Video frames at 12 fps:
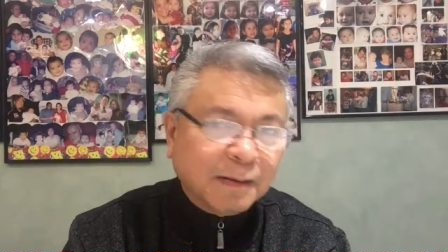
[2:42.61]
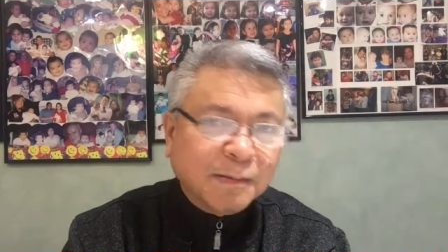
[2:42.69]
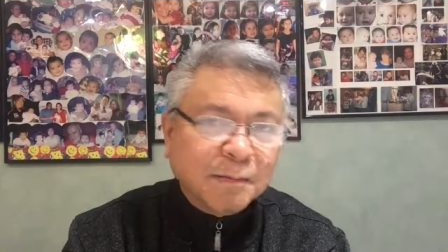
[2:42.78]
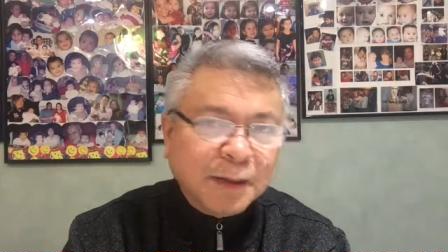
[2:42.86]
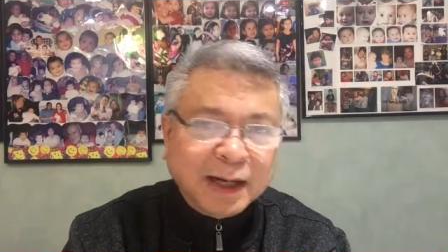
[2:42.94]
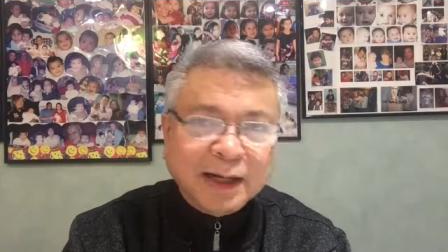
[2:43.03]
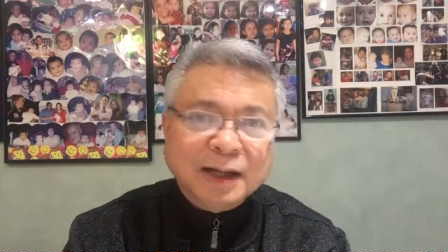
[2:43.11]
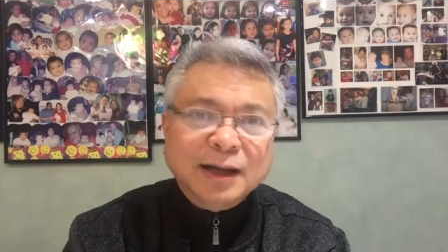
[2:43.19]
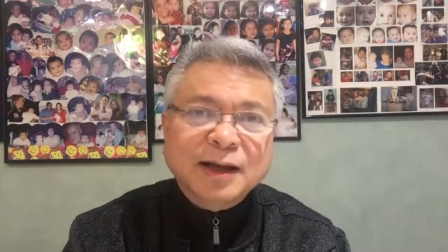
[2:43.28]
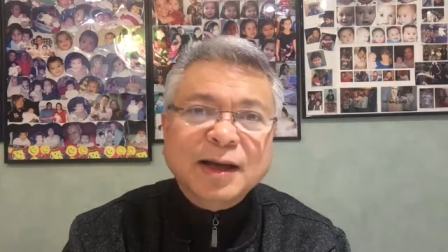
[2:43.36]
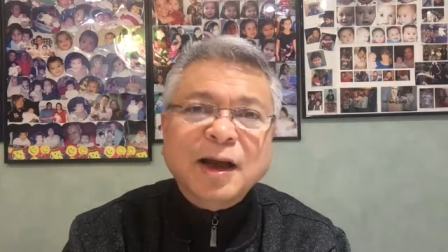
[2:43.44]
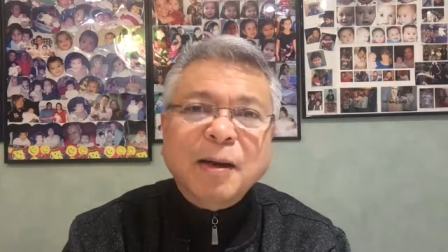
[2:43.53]
Many
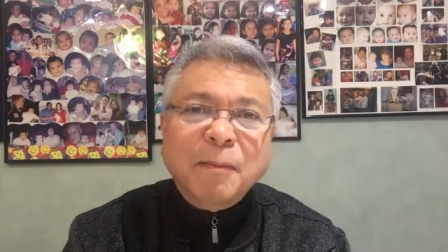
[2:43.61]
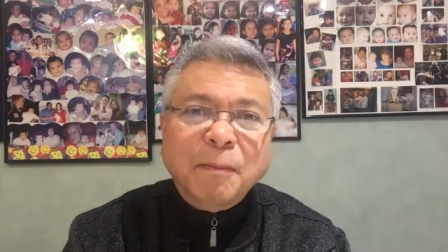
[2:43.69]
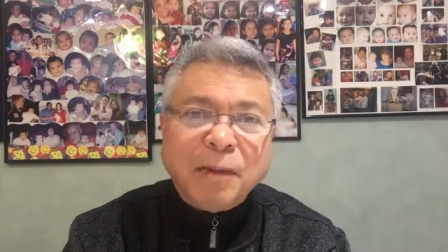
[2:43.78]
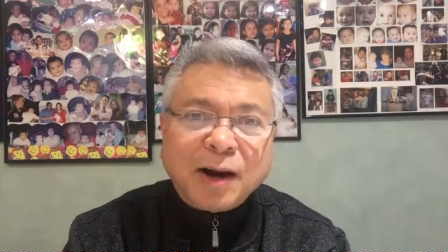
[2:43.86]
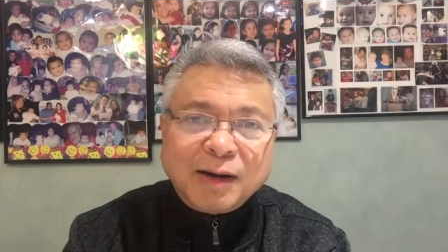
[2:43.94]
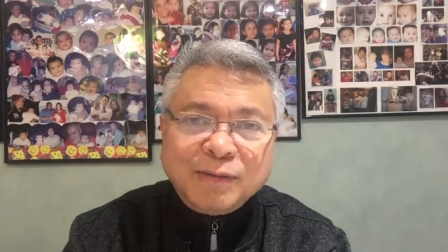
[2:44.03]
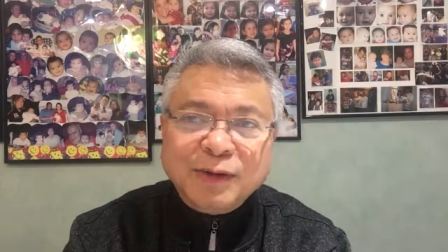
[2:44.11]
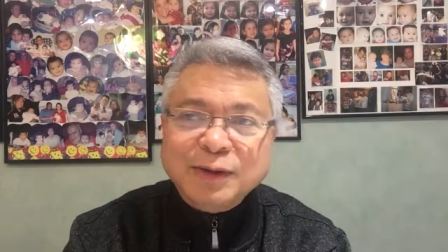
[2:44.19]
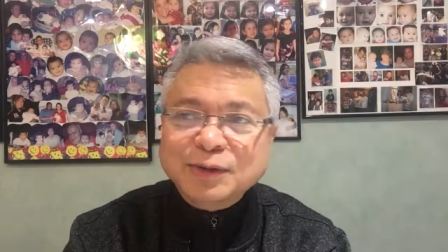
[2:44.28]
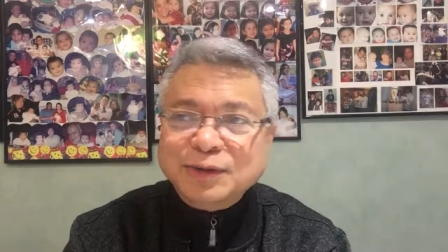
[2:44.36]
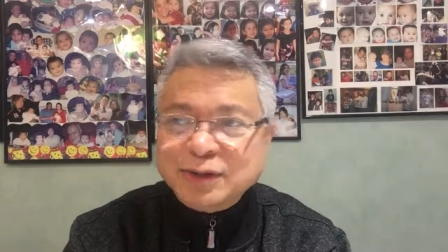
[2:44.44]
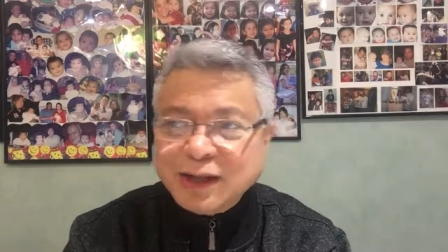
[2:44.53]

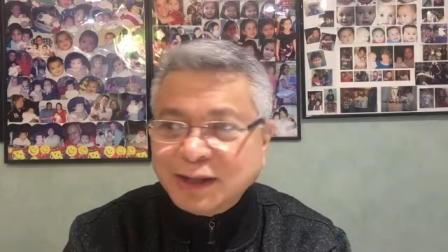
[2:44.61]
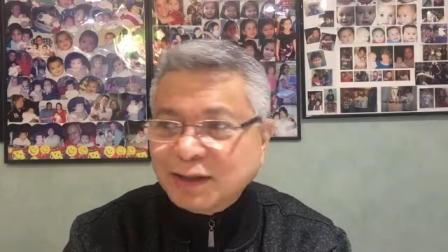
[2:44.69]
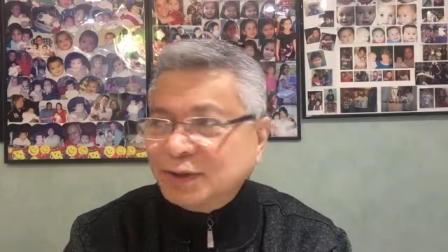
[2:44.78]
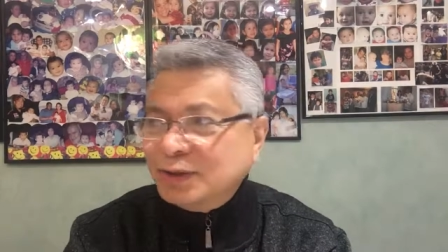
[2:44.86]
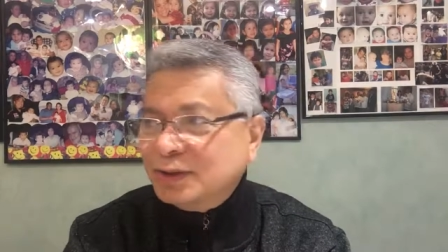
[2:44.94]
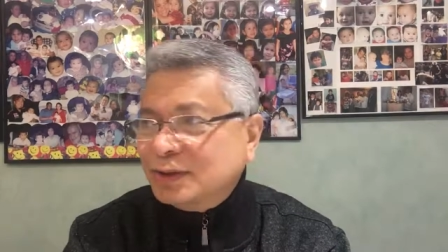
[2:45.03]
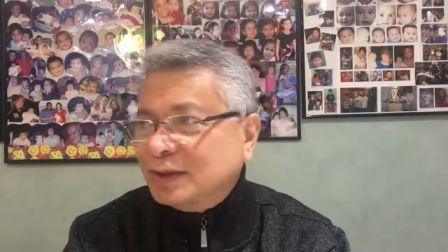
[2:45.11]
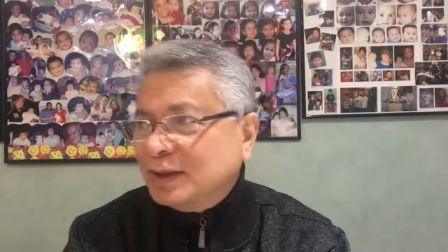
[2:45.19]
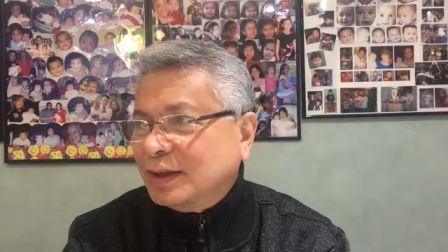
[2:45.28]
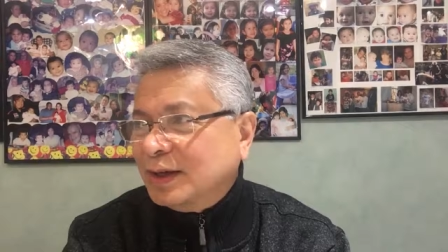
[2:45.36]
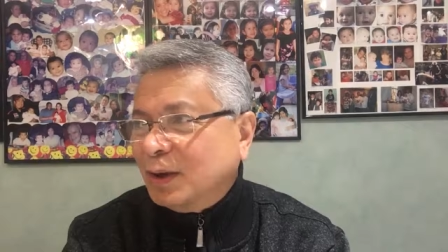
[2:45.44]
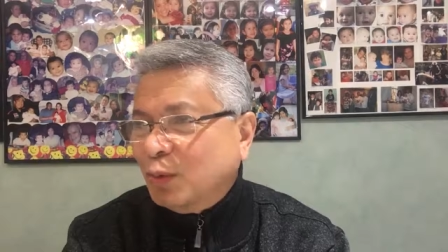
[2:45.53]
marvelous things
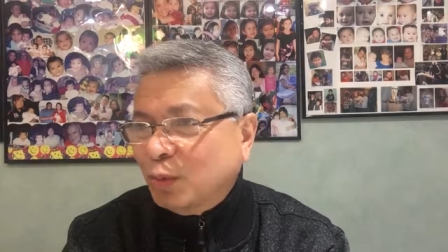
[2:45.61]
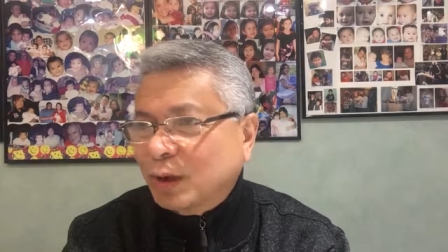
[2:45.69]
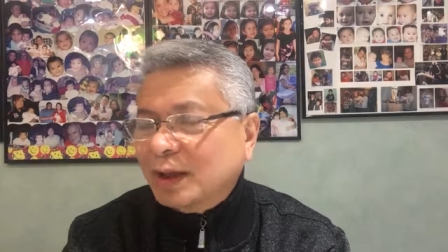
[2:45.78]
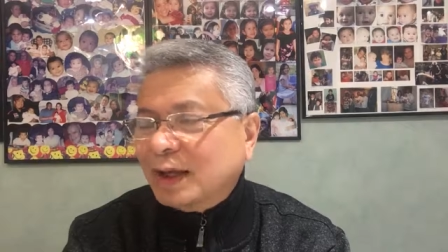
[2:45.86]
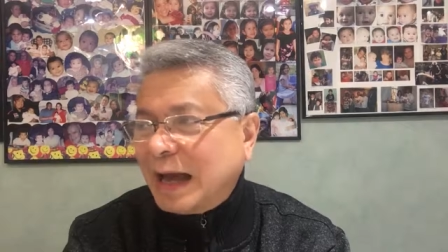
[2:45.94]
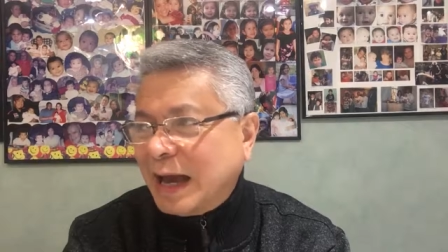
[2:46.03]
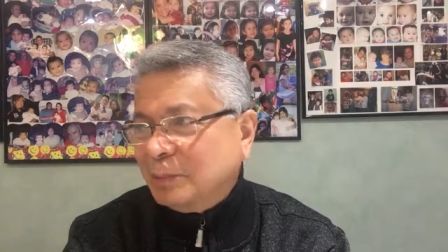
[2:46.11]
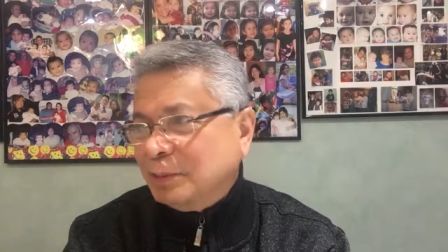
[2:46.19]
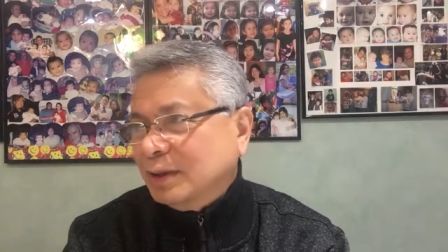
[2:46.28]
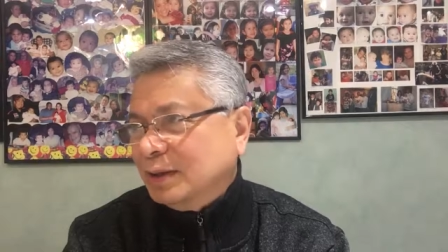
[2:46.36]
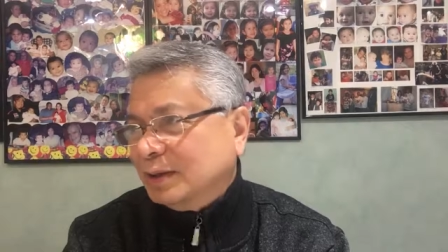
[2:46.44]
will happen.